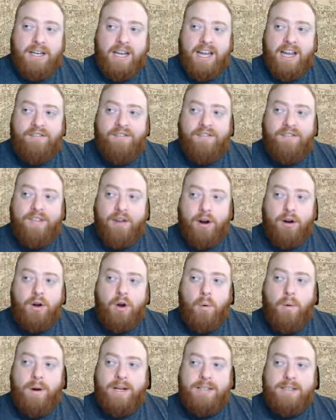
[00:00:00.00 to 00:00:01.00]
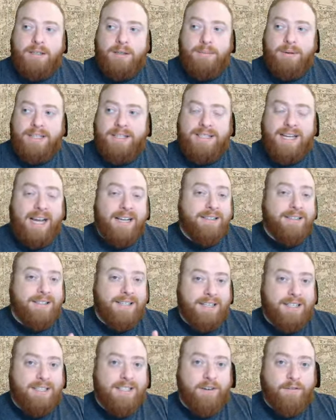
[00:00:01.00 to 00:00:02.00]
if they're going to be
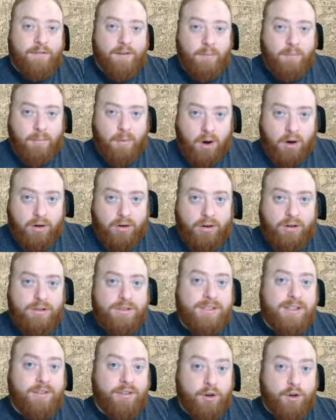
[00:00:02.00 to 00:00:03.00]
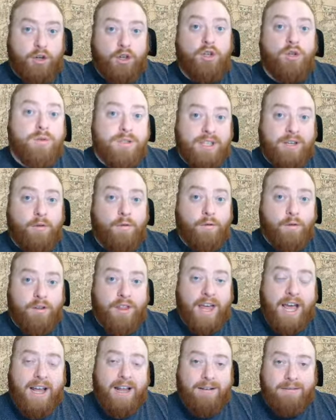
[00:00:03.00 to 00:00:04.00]
testing different markers that they're using for
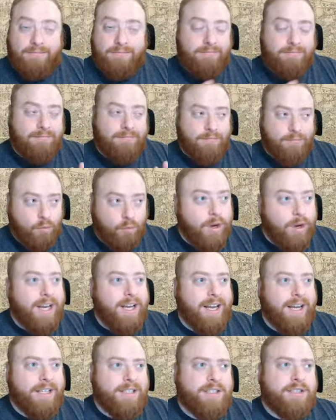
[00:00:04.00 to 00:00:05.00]
that reading.